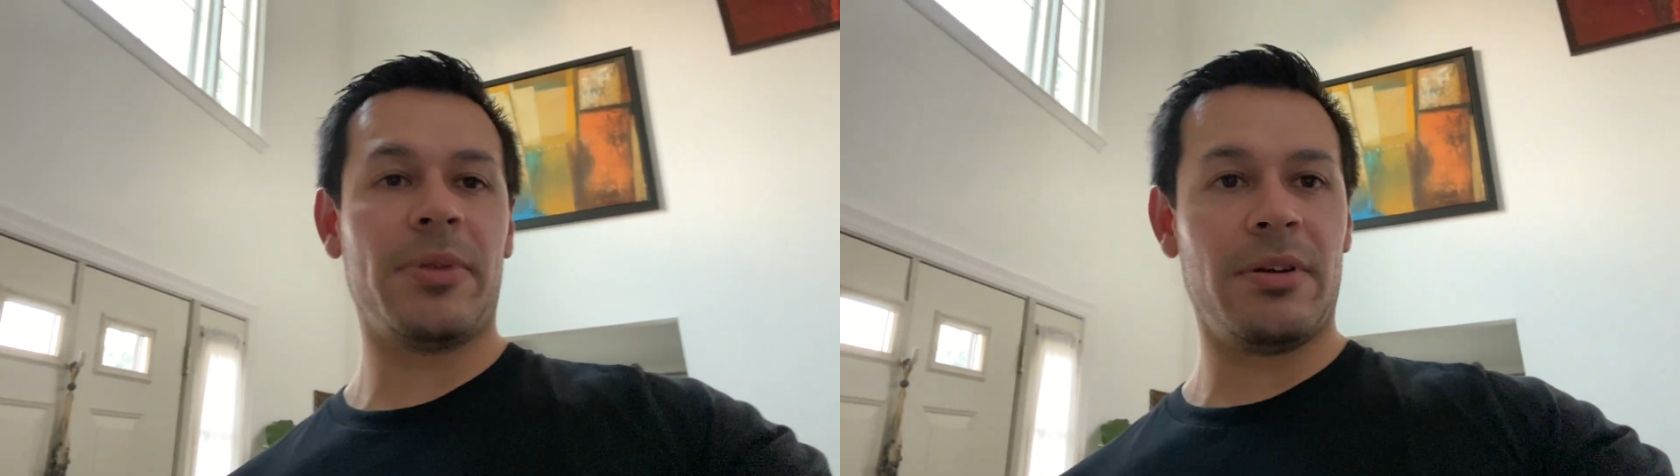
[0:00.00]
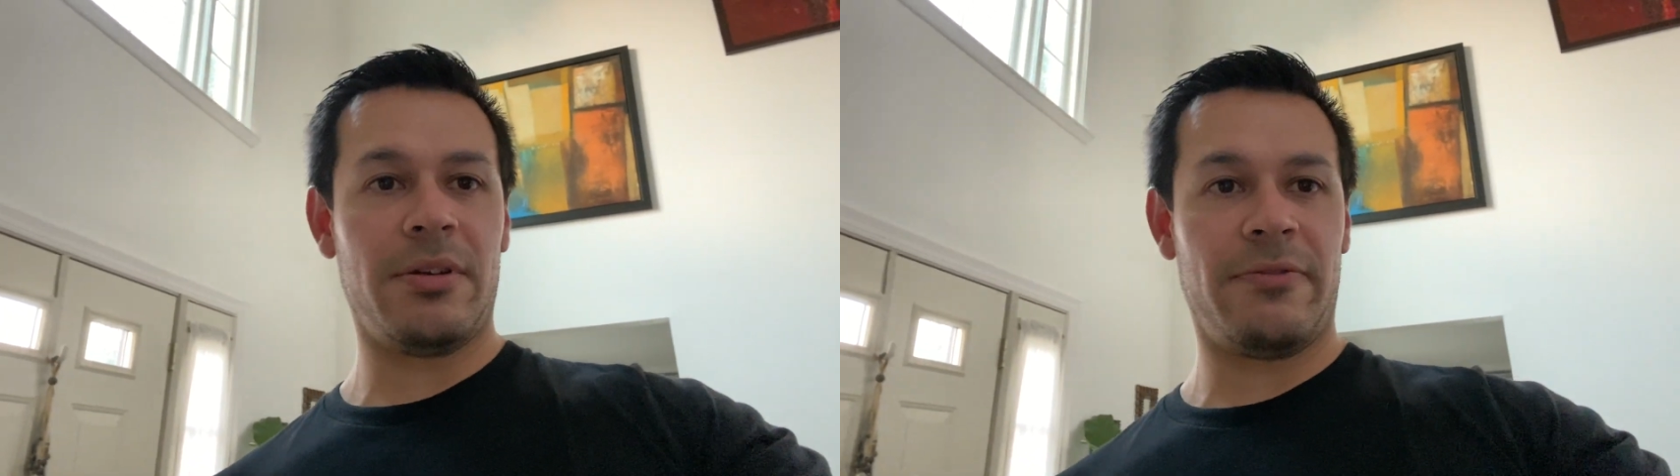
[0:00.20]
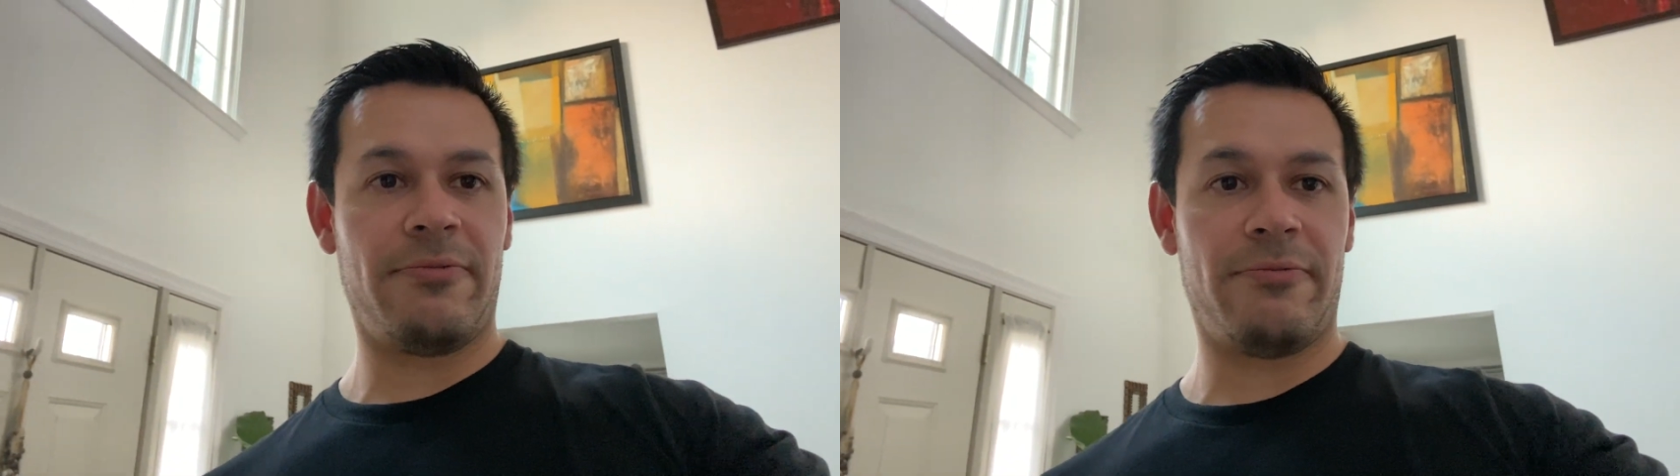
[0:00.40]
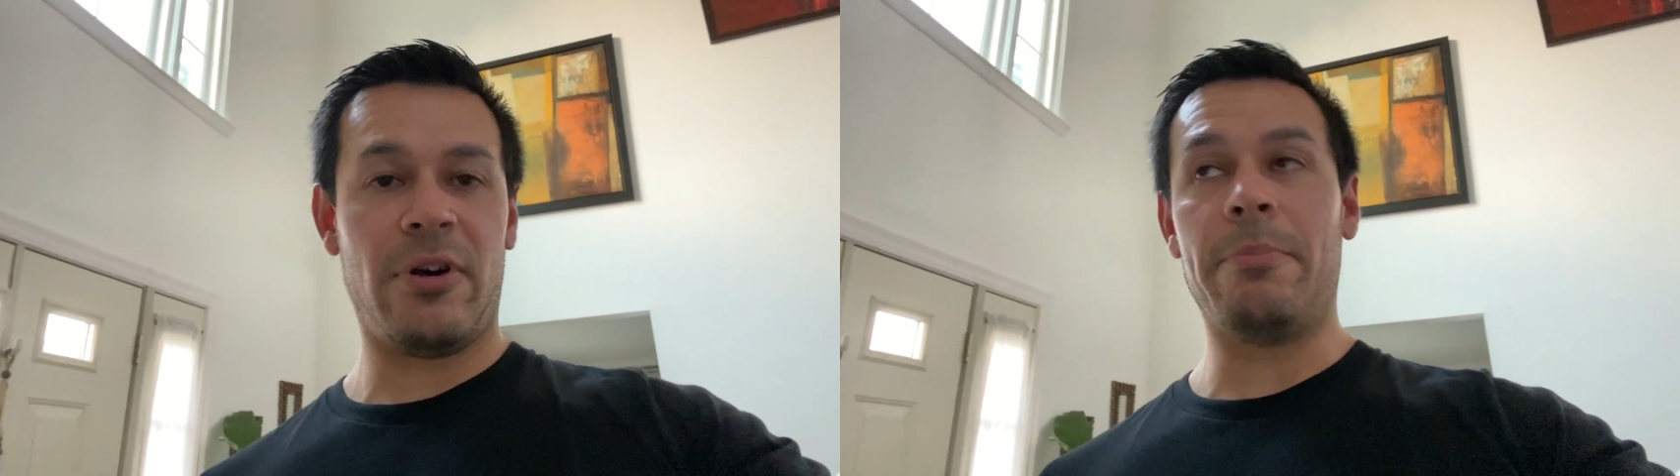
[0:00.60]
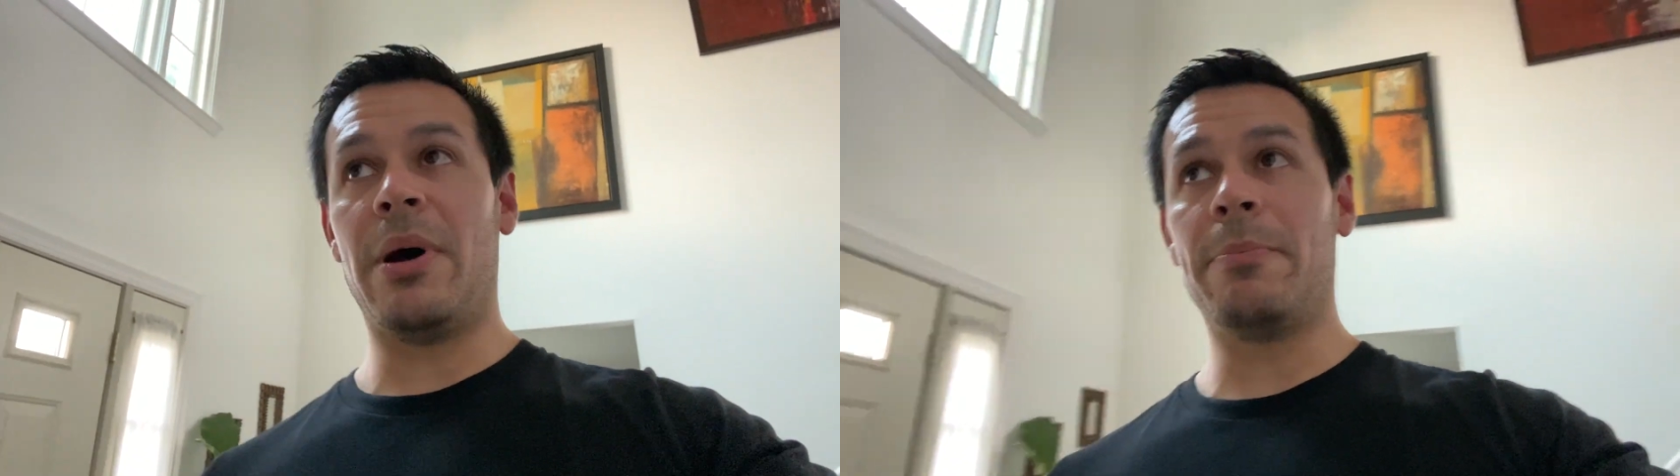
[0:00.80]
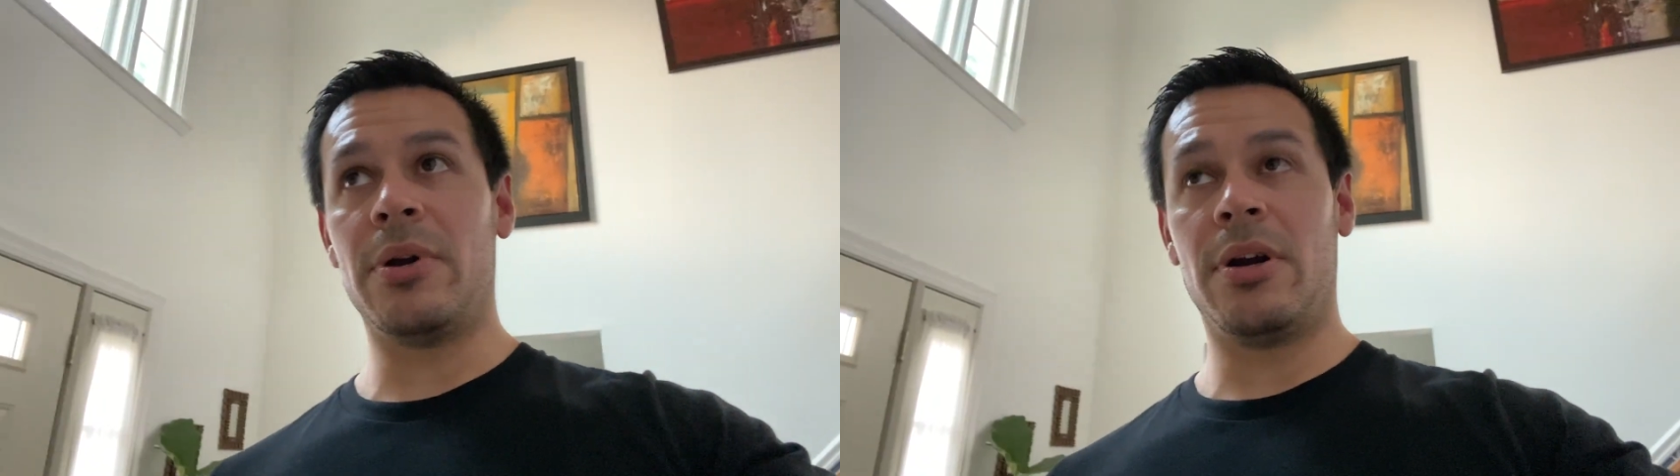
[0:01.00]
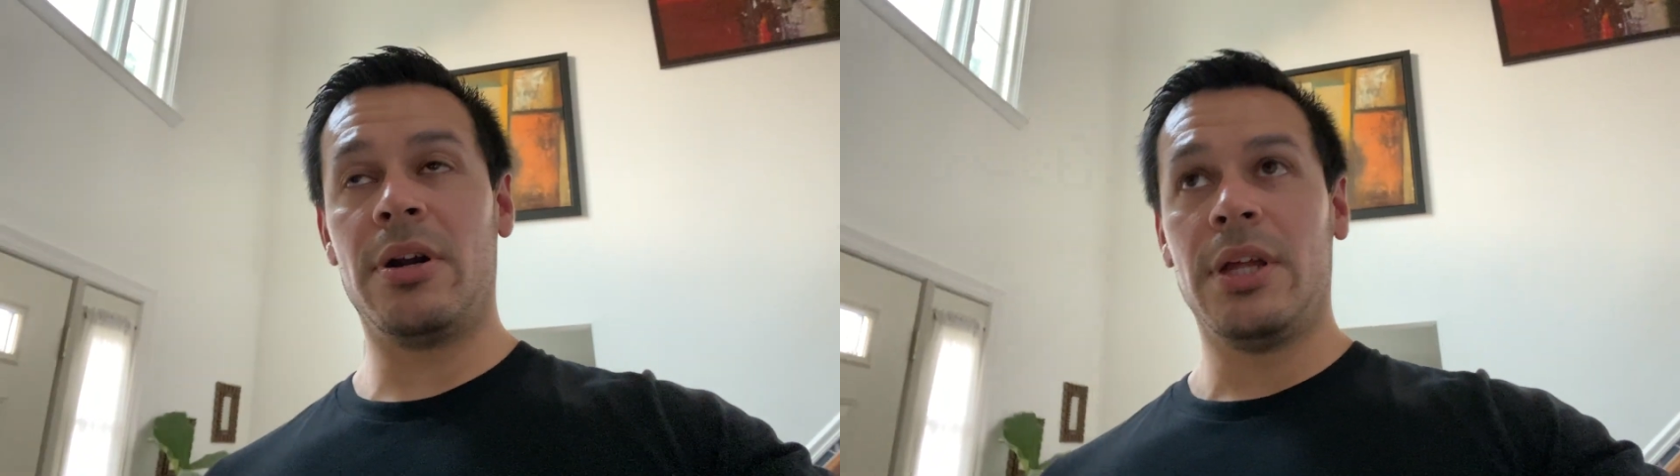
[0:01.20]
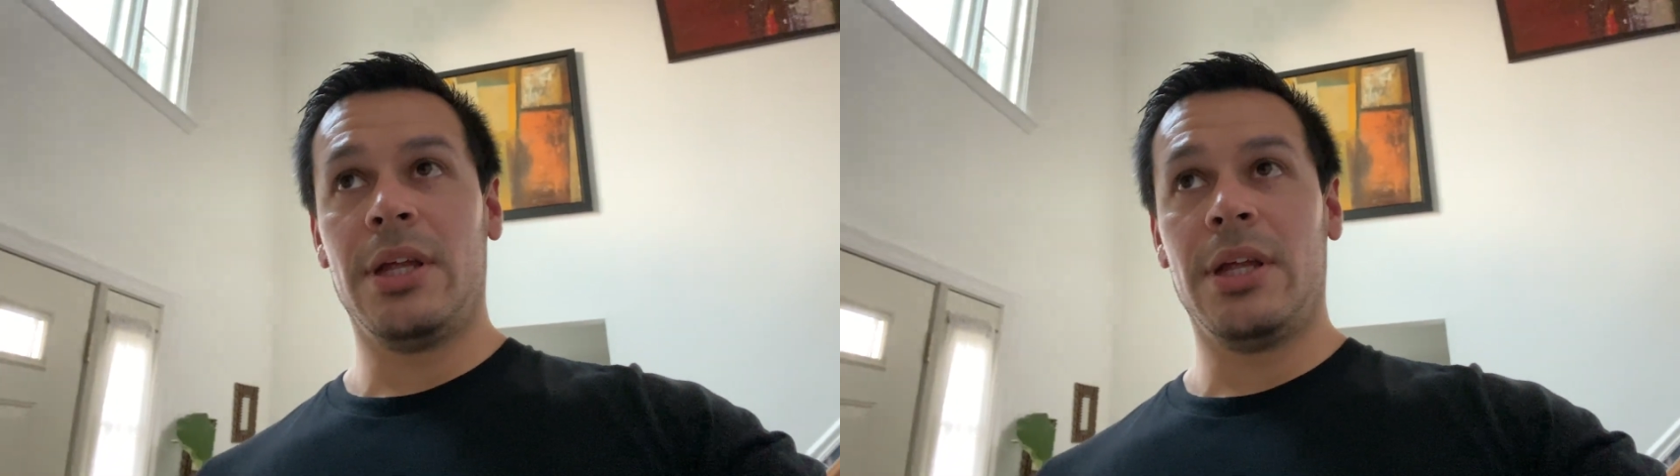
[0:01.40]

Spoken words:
the front bumper,